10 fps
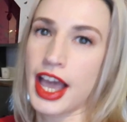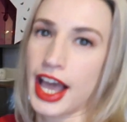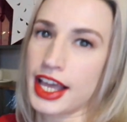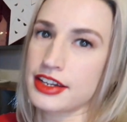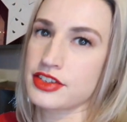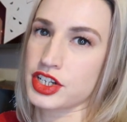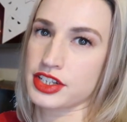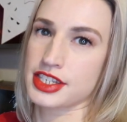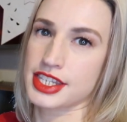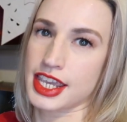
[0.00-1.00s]
And you
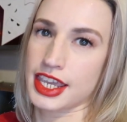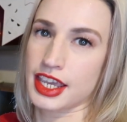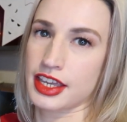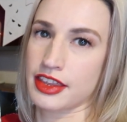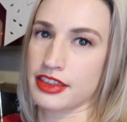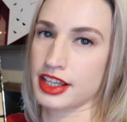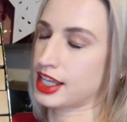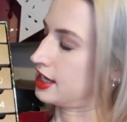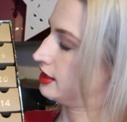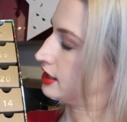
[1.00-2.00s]
can see the
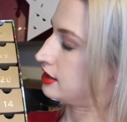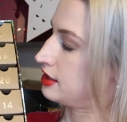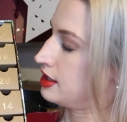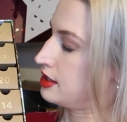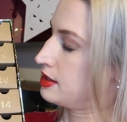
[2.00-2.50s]
like little